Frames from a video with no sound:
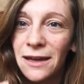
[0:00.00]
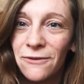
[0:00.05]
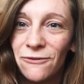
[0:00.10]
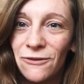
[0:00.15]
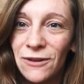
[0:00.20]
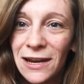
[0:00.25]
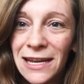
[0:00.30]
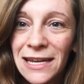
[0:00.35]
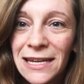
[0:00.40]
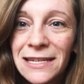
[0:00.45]

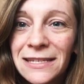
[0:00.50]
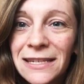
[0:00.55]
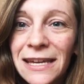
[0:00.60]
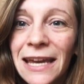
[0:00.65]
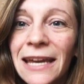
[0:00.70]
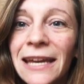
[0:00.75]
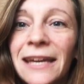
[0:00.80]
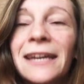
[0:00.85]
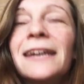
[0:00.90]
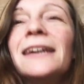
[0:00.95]

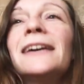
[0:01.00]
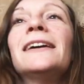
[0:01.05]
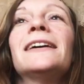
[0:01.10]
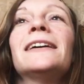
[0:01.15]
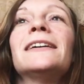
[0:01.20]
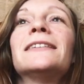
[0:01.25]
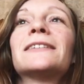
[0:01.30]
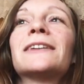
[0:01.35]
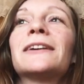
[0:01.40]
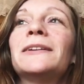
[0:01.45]
releasing
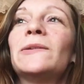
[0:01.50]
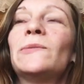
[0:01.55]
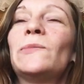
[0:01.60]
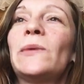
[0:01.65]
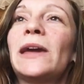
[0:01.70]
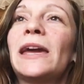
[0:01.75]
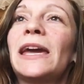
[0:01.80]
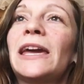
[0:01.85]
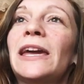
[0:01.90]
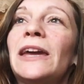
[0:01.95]
is going to
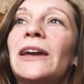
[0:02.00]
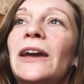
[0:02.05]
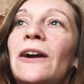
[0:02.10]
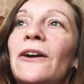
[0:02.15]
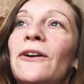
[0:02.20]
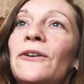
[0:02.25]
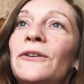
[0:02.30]
be